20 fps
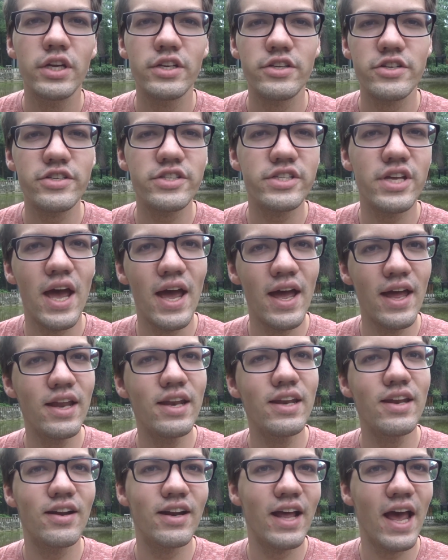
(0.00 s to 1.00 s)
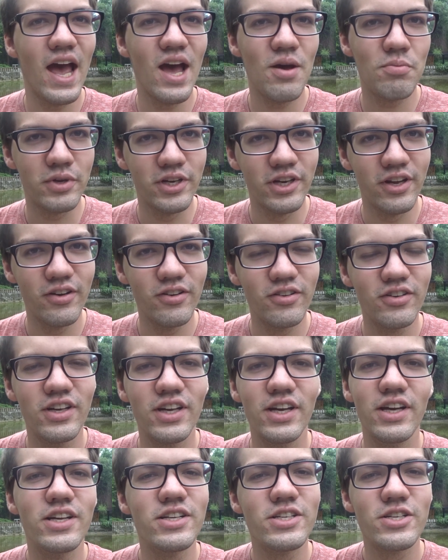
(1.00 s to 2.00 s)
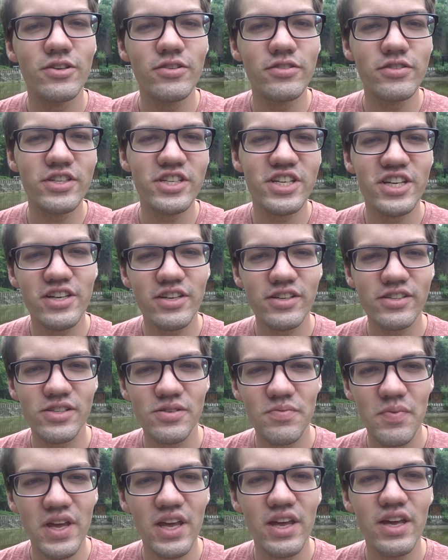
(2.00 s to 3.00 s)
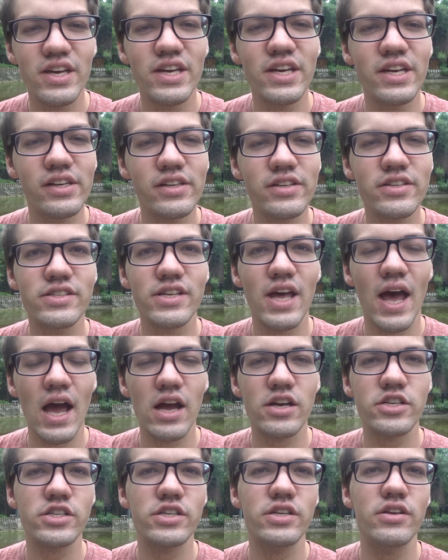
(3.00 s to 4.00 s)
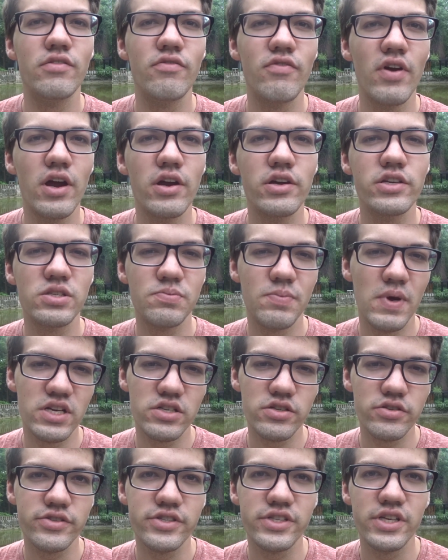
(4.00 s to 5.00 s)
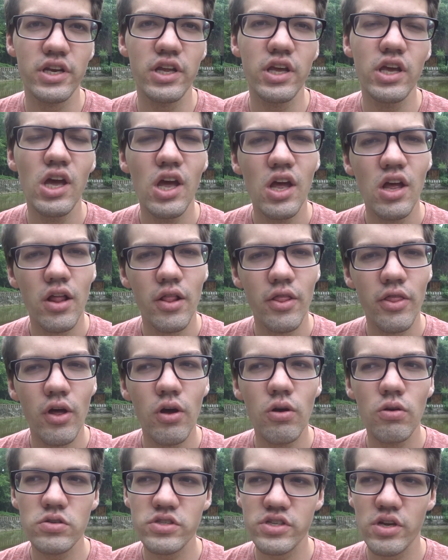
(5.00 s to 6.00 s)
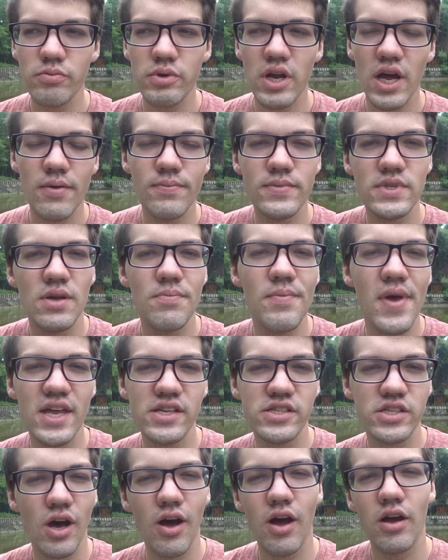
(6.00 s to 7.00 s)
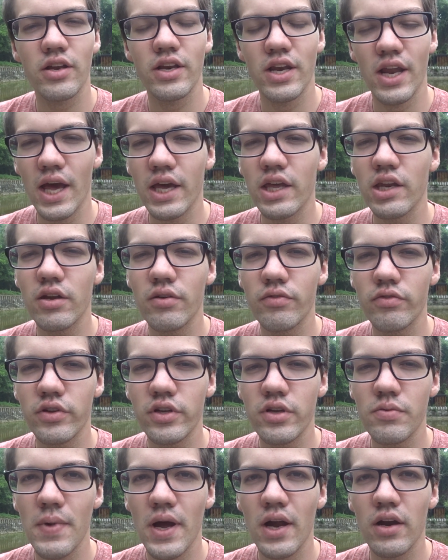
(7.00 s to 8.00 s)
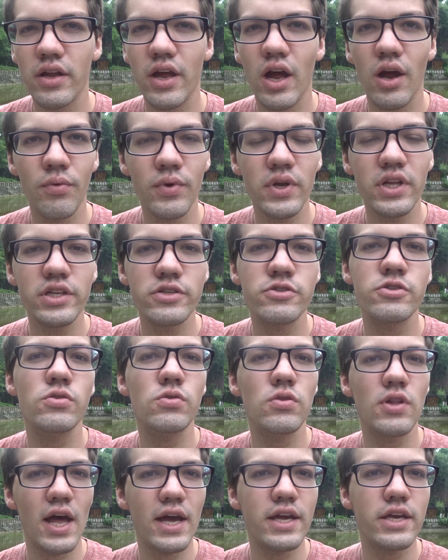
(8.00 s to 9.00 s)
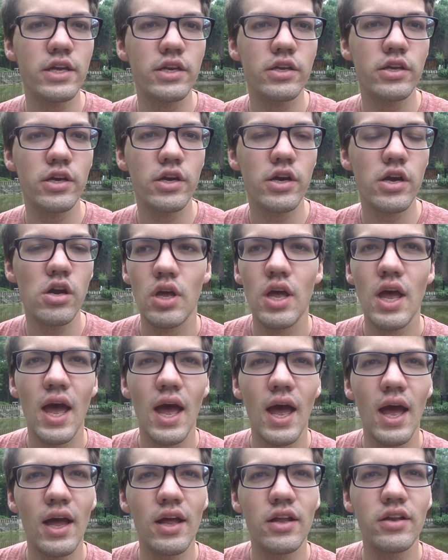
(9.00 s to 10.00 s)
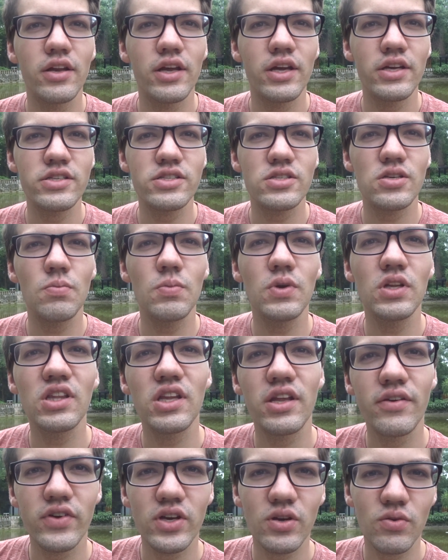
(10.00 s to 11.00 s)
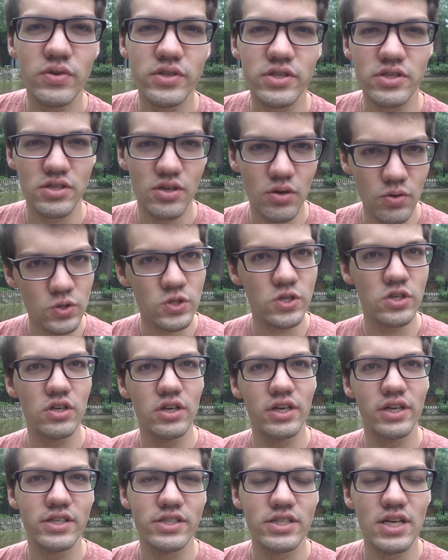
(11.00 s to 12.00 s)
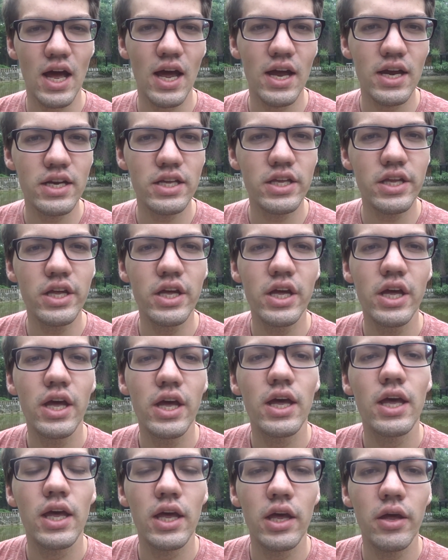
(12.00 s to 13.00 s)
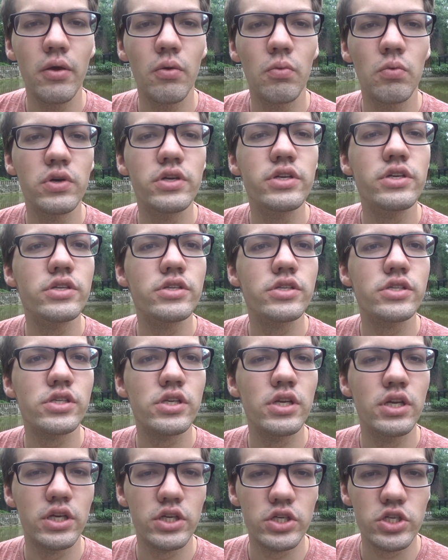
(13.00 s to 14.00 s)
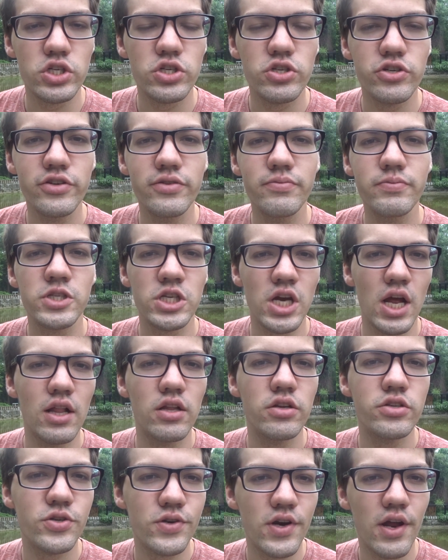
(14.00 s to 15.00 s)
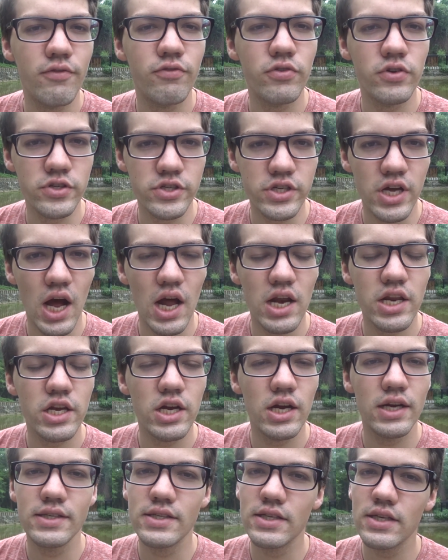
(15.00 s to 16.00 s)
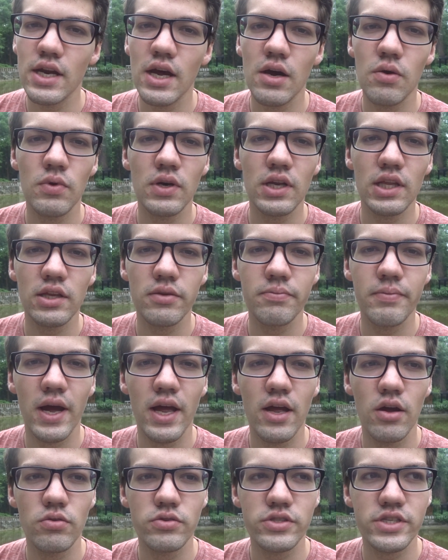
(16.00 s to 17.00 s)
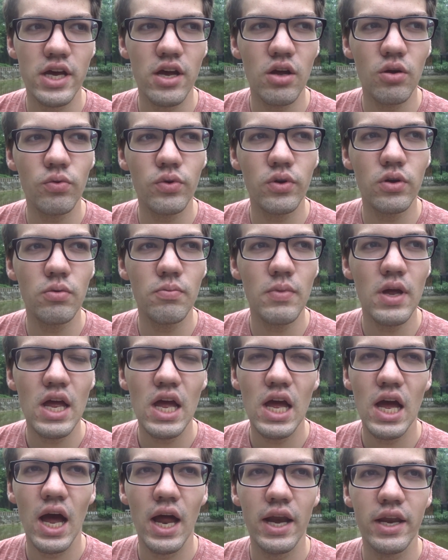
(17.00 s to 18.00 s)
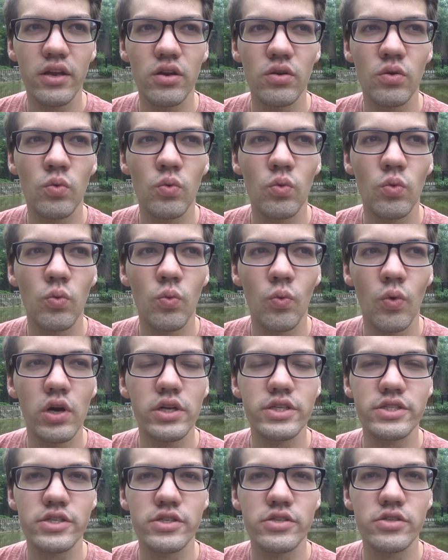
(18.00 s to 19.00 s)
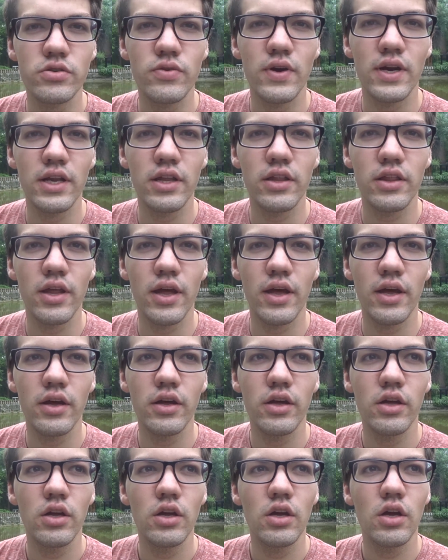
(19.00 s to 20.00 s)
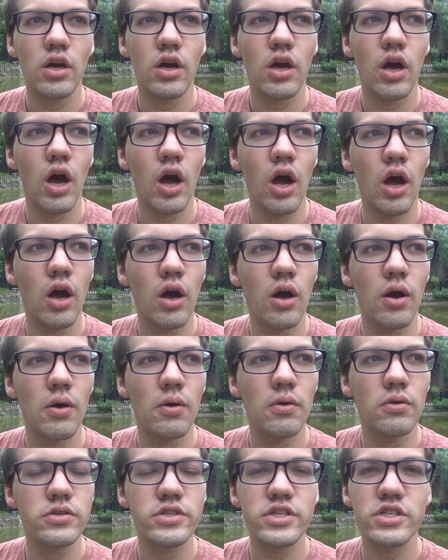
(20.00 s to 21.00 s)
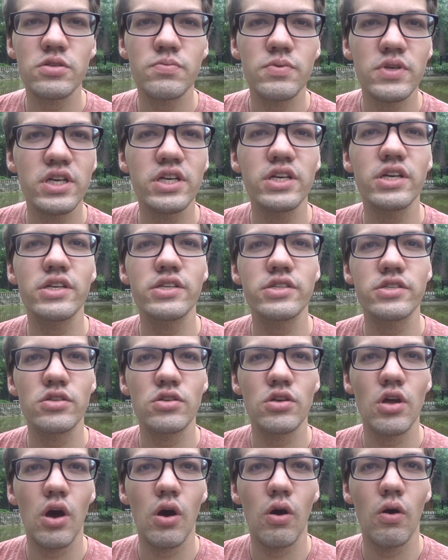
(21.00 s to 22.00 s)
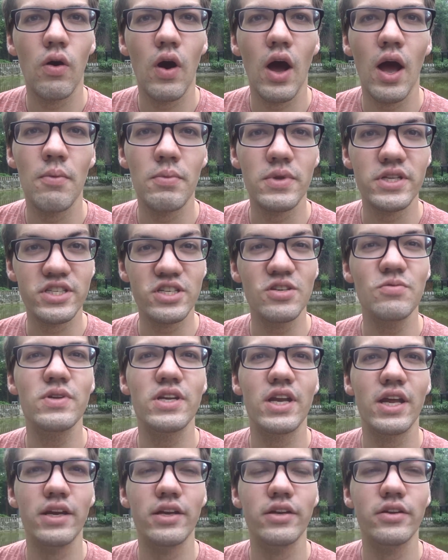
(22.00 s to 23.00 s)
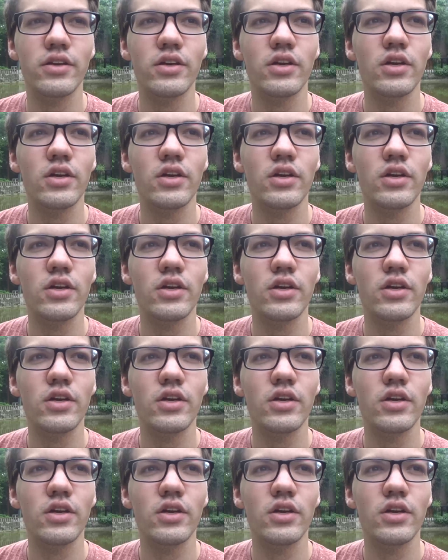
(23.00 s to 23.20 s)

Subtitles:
Just to end on a happy note, Chongqing to me is actually a very special city. Though sometimes I may talk negatively about it, I really do like it here. And as someone living with social anxiety, it was an extreme challenge when I first got here. I did not want to leave my hotel room. I didn't want to do anything. Just because, you know, I'm intimidated.